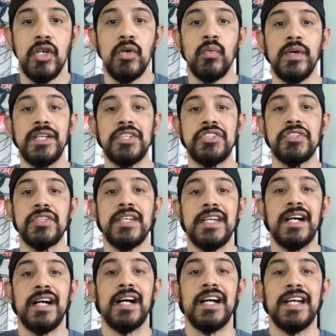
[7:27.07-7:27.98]
which
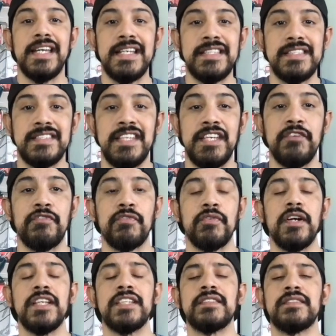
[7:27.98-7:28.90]

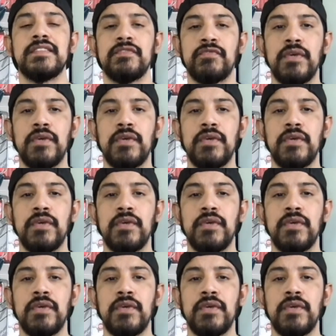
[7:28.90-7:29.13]
is